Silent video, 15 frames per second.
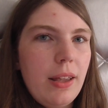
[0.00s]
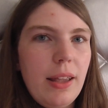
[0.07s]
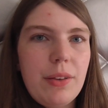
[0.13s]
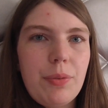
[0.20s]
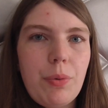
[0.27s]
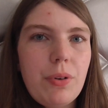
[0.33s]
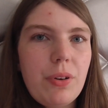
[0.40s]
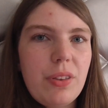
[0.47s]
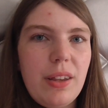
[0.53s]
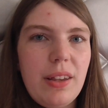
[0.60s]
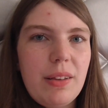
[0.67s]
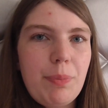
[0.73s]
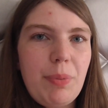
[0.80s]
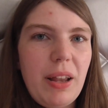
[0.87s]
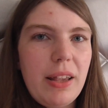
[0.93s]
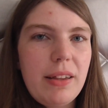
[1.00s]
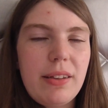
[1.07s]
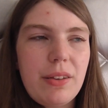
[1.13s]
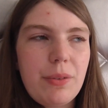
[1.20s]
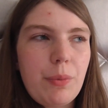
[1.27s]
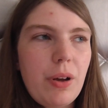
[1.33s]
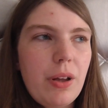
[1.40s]
It's one of these
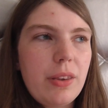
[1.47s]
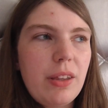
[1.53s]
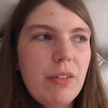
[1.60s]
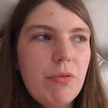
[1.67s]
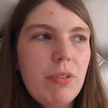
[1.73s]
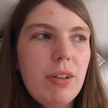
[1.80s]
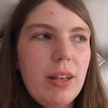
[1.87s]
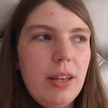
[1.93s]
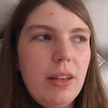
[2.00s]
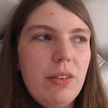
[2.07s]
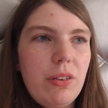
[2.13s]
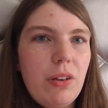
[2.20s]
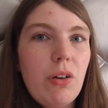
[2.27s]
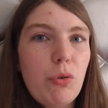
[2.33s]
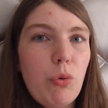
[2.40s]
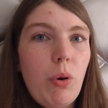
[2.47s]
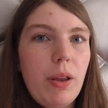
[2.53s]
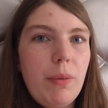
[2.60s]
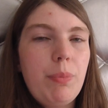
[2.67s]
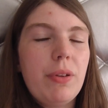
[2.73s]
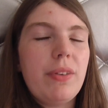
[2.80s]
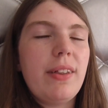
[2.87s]
places where they really are
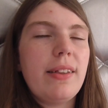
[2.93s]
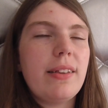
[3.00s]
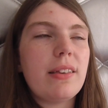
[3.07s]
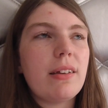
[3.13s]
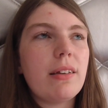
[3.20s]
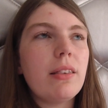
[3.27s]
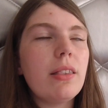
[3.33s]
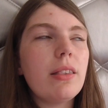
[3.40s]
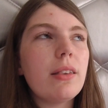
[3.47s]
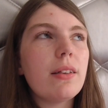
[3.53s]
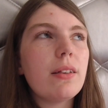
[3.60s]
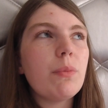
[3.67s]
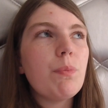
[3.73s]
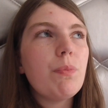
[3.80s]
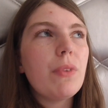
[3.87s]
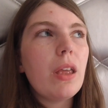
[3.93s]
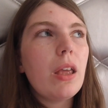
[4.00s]
quite persistent.